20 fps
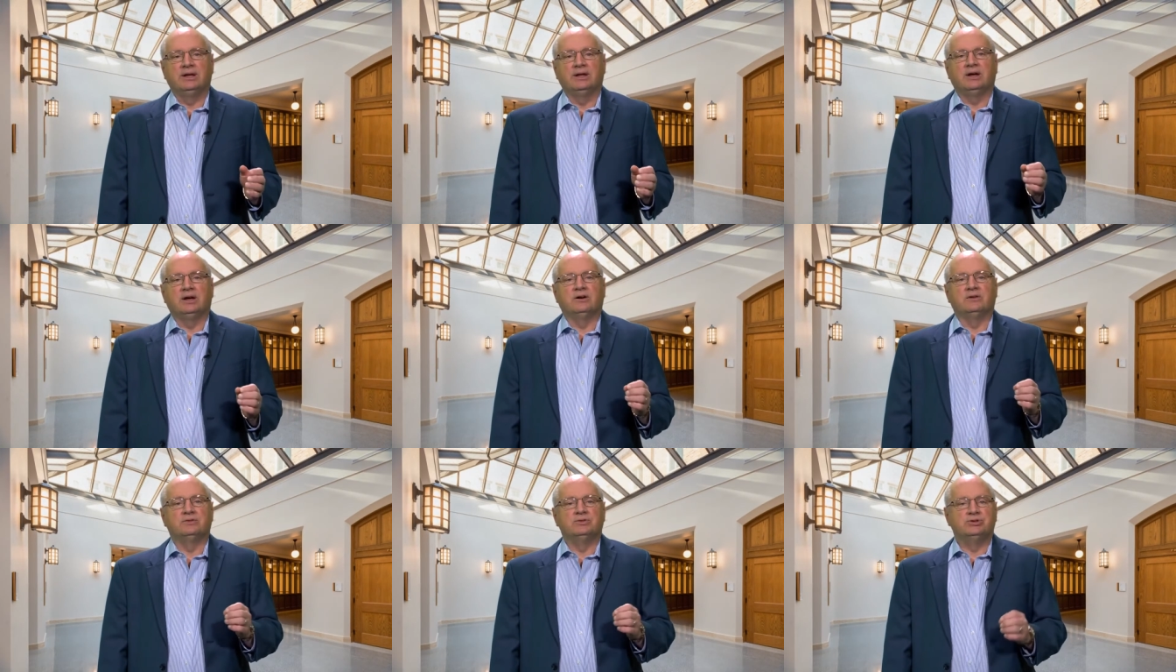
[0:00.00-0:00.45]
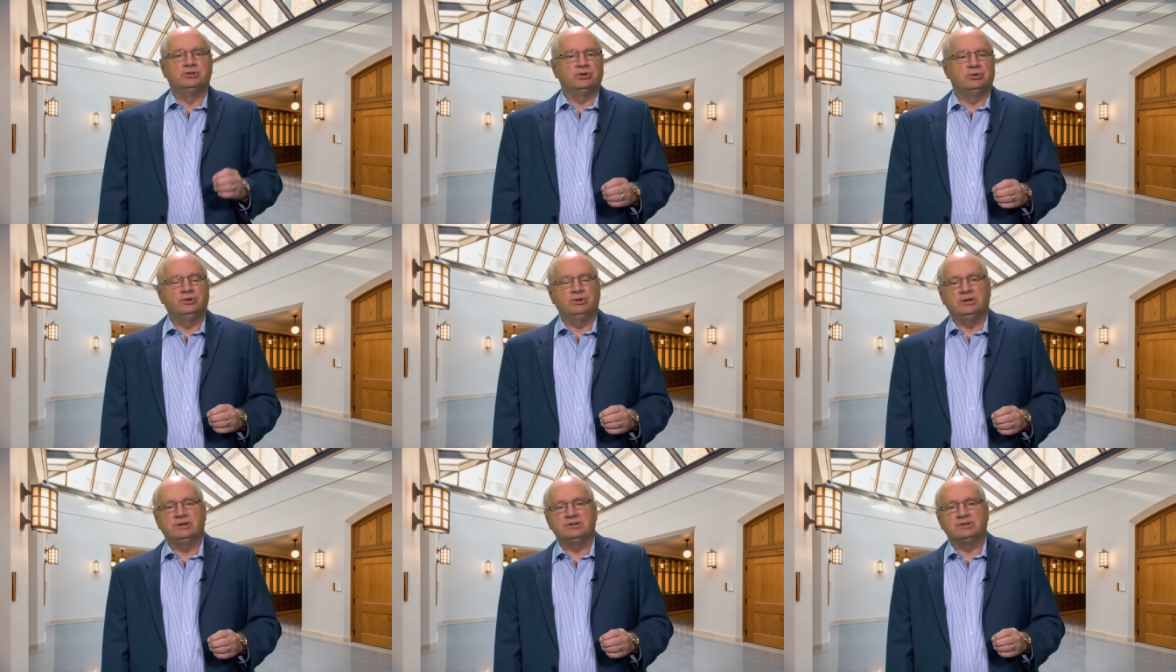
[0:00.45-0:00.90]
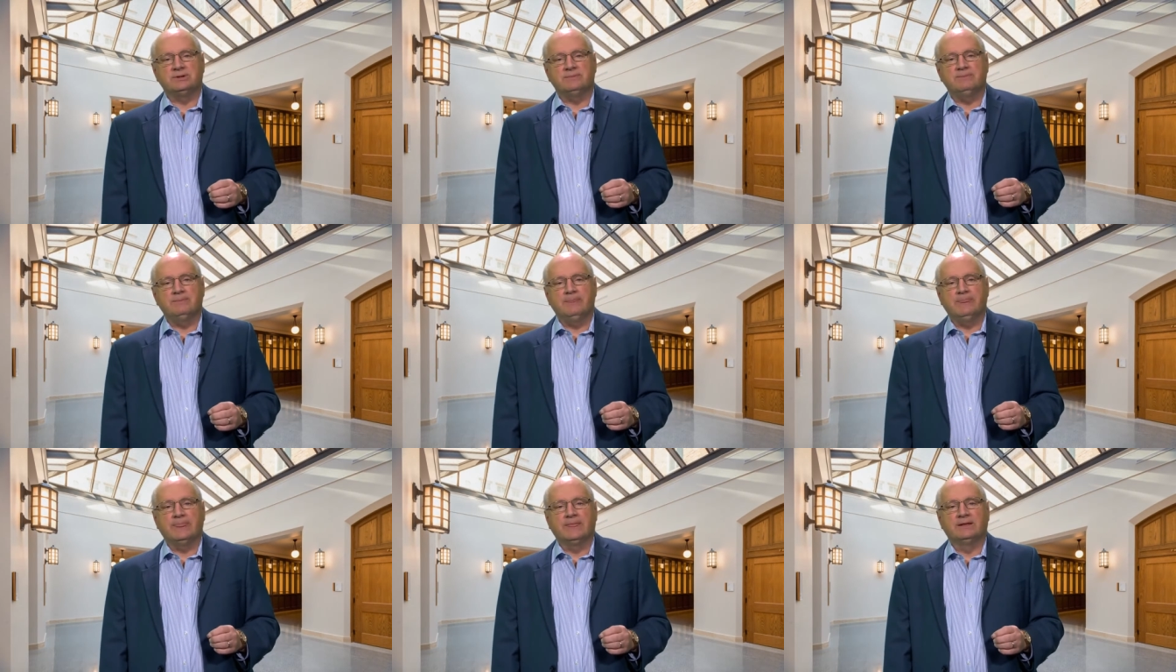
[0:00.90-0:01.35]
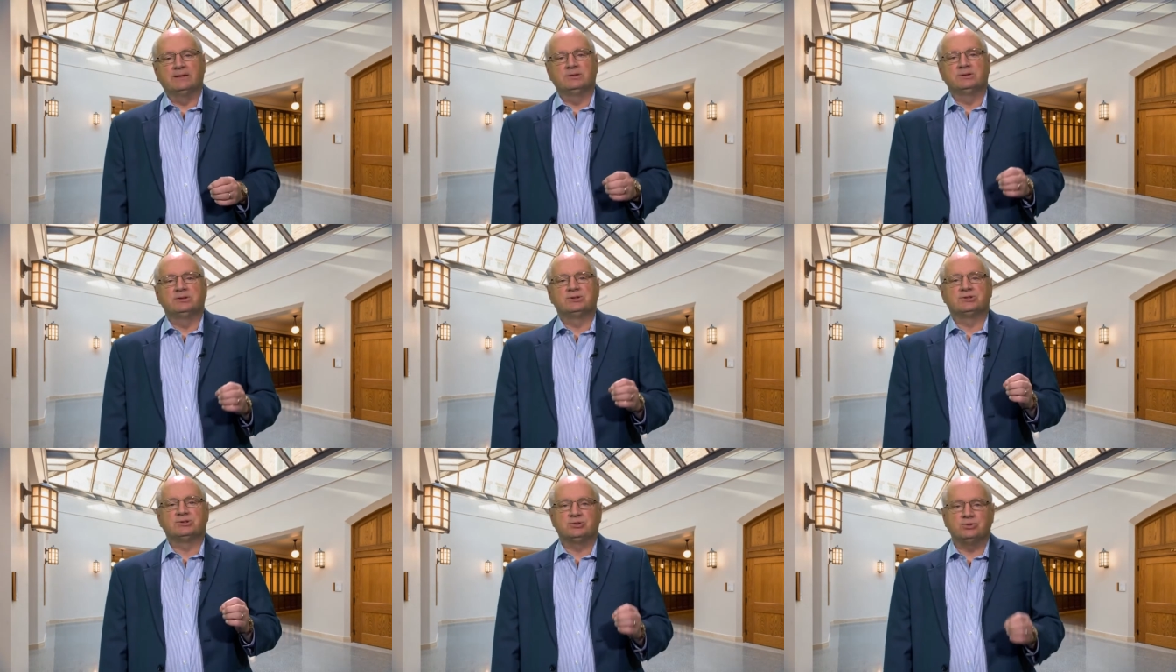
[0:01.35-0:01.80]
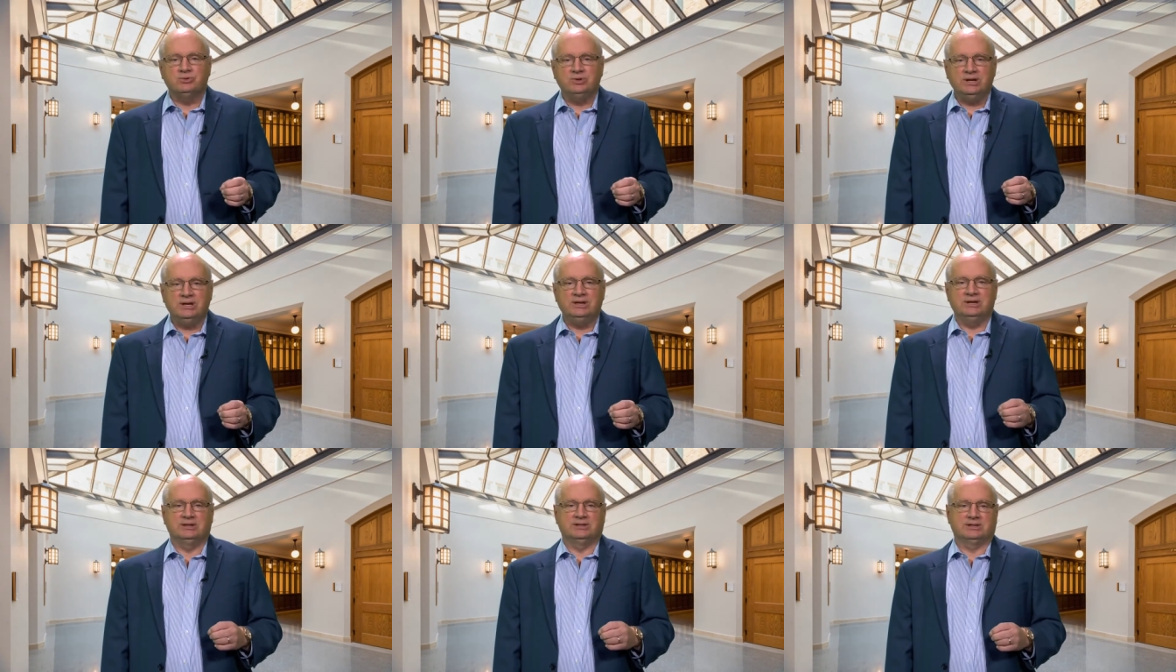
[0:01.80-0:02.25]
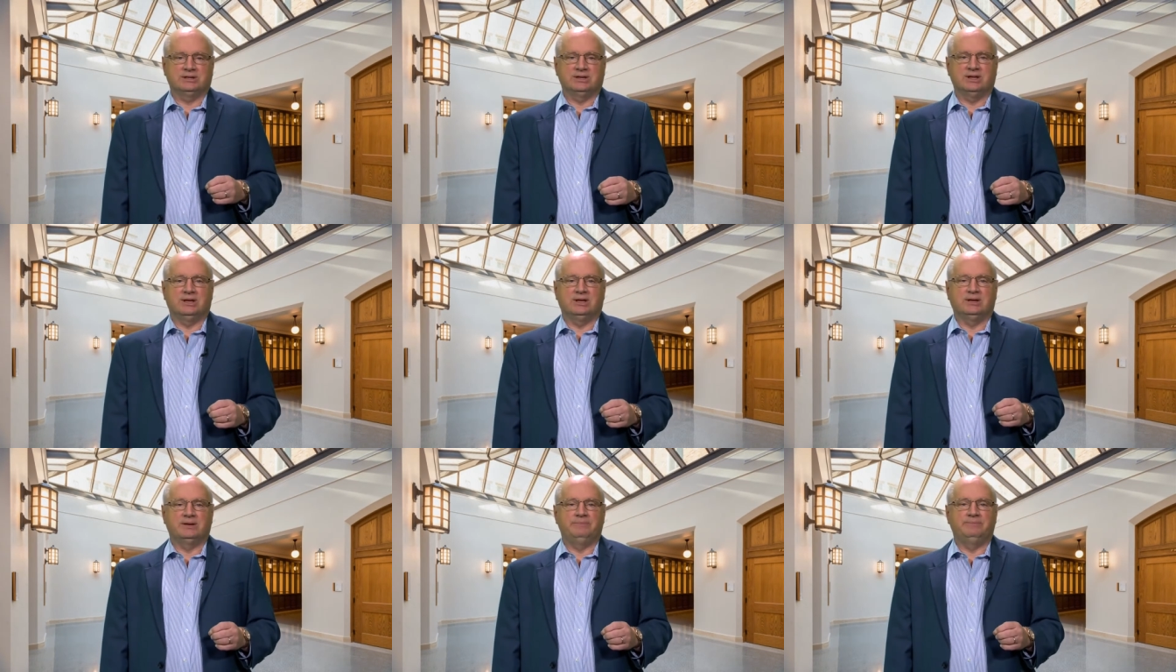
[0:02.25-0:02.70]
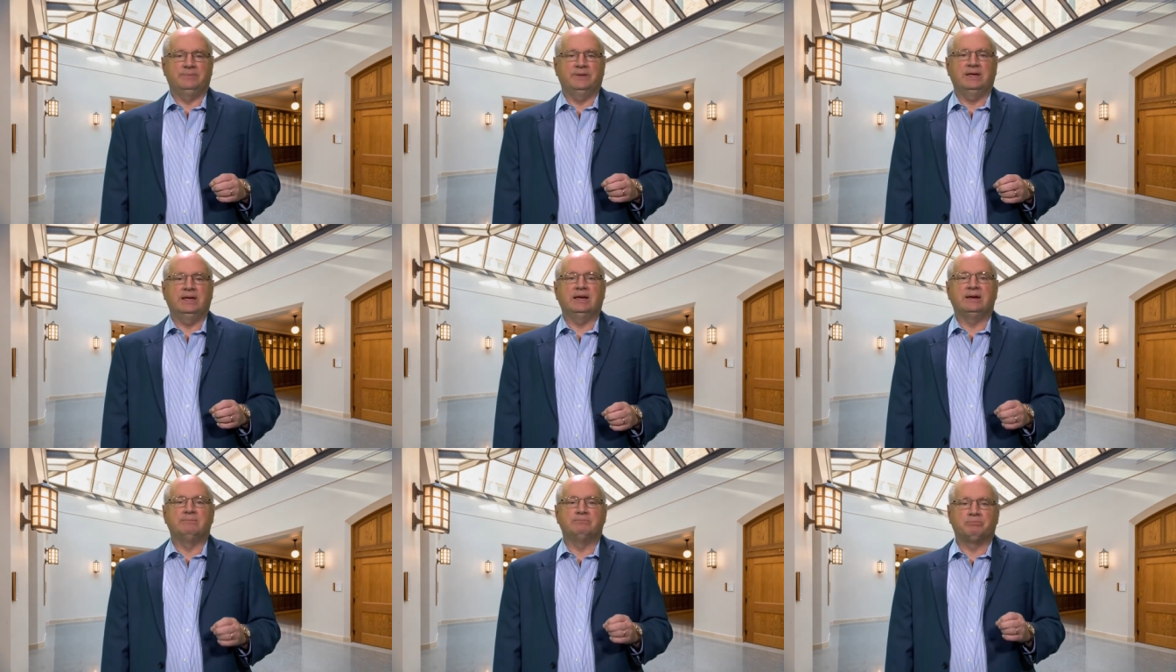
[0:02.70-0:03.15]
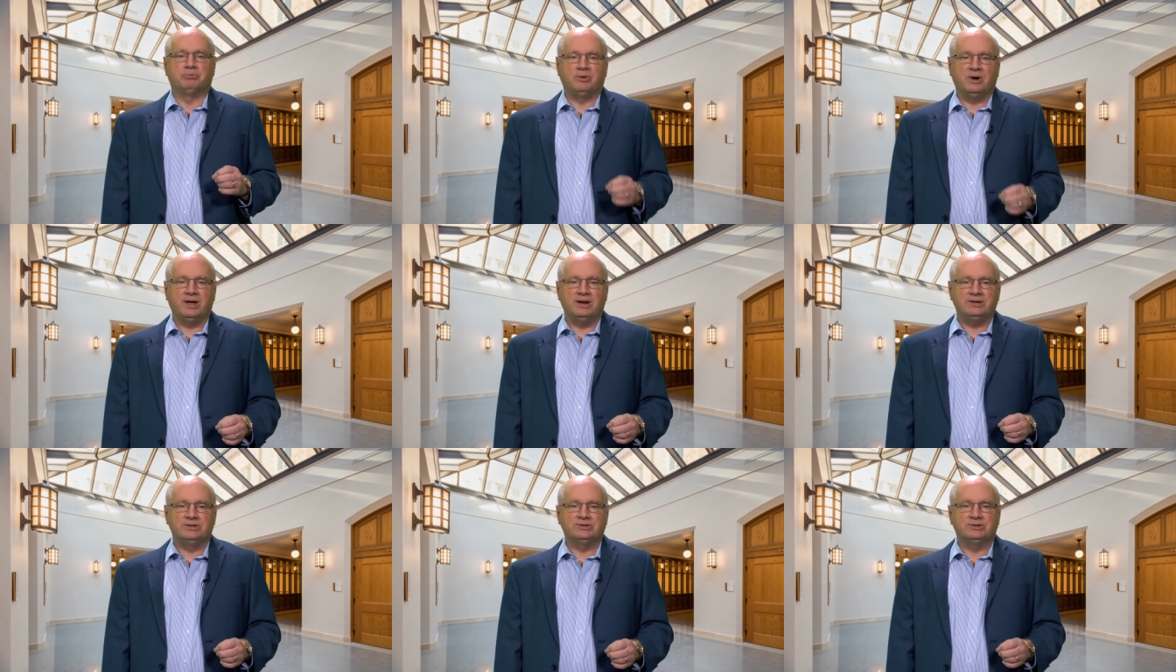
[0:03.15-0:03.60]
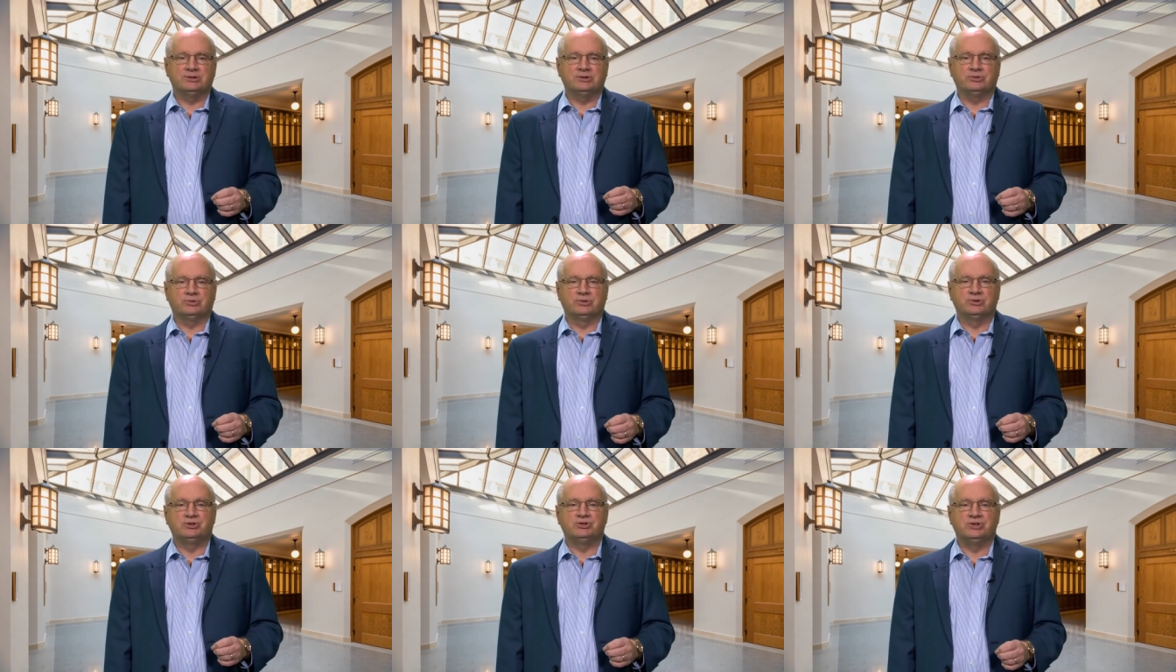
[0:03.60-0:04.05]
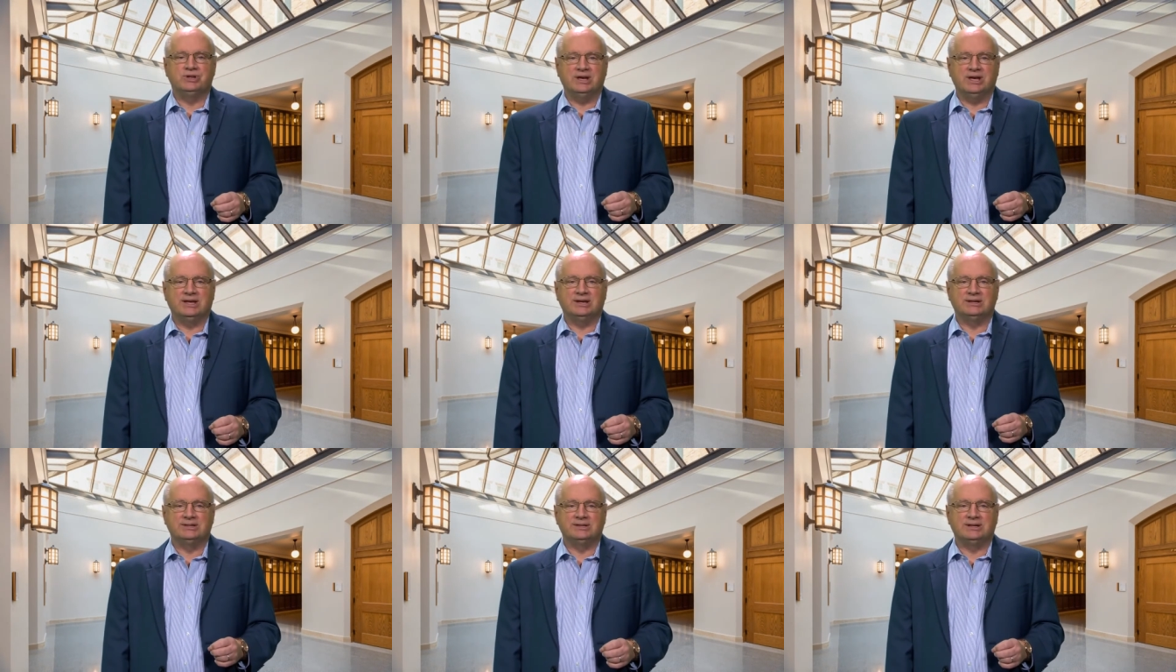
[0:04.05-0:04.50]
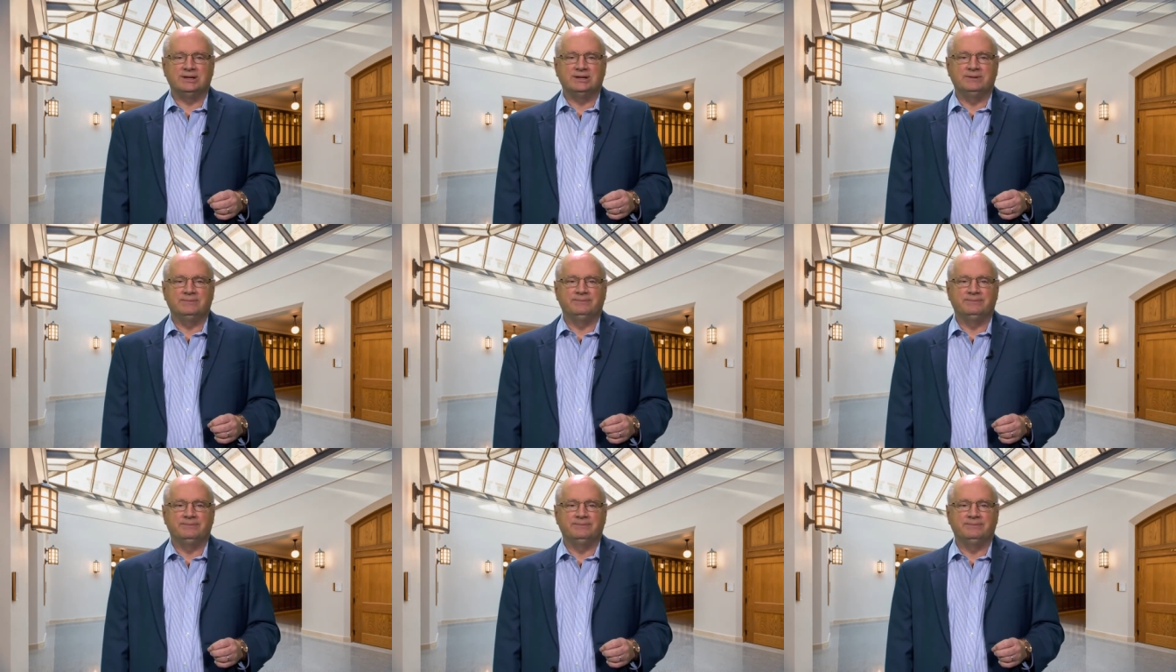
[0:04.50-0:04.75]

of Judaism, Sunni Islam, and Protestant Christianity,